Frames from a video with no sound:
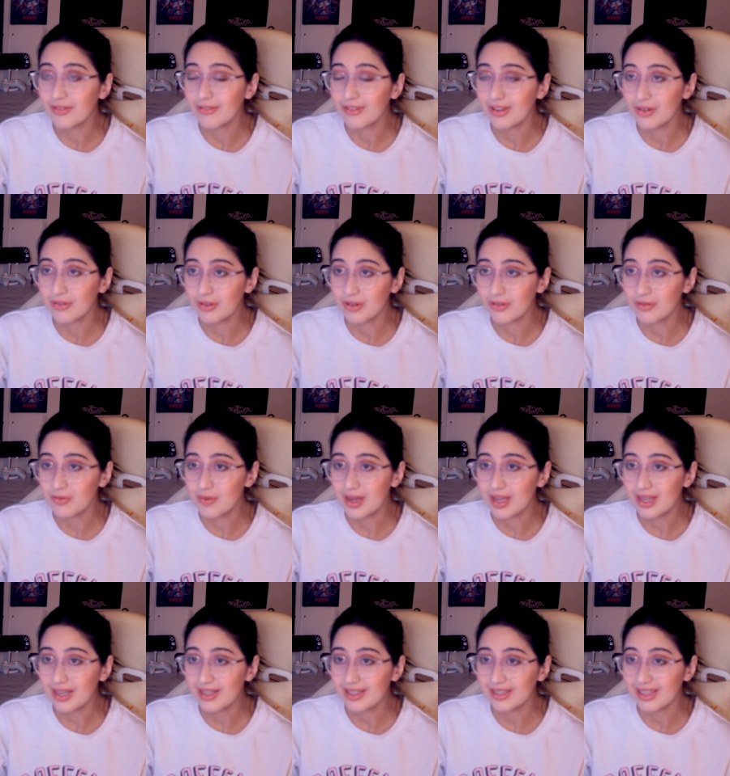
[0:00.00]
a favorite of
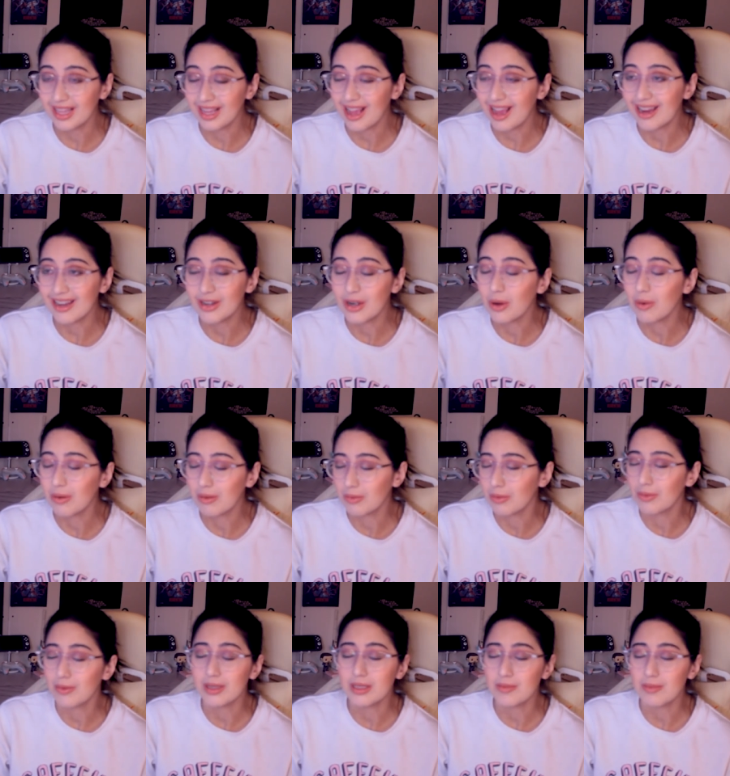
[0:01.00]
mine. Like, I know
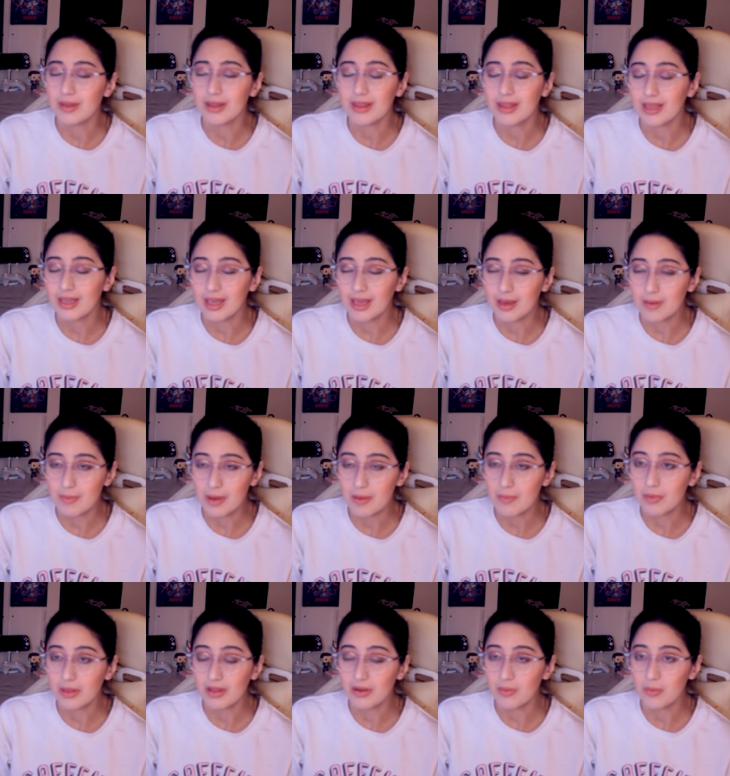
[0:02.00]
I'm going to be thinking
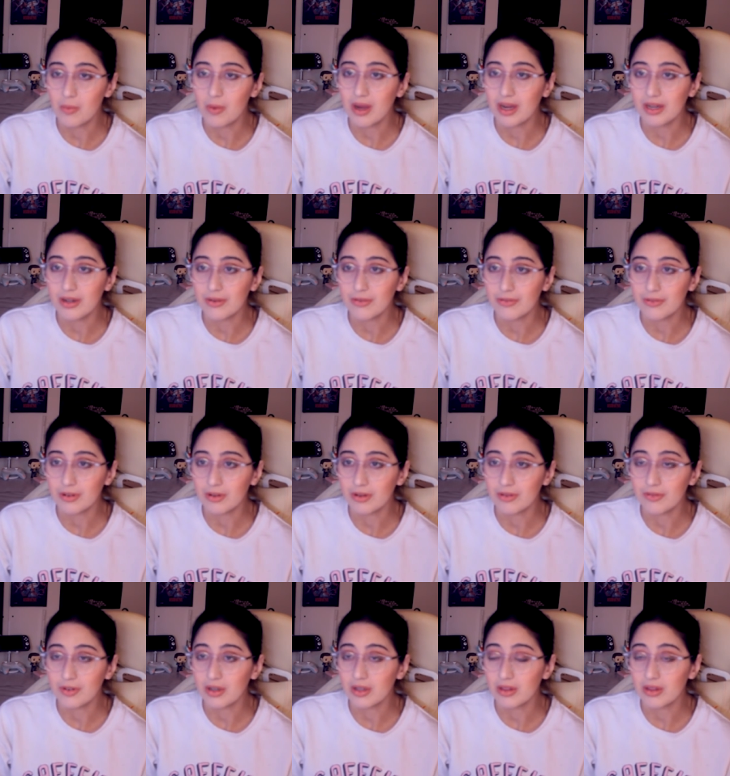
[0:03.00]
about Blood and Wine for
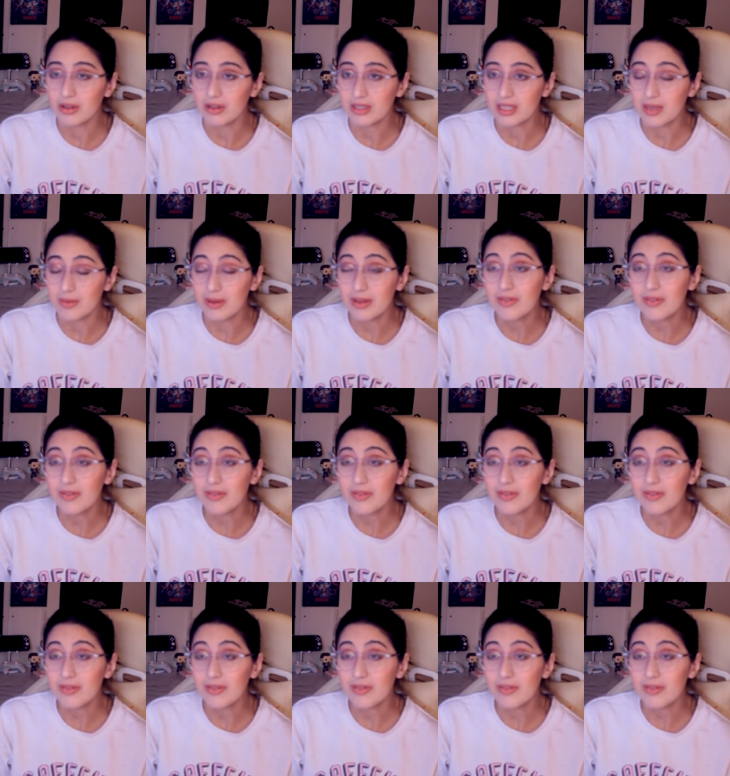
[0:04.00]
a very long time.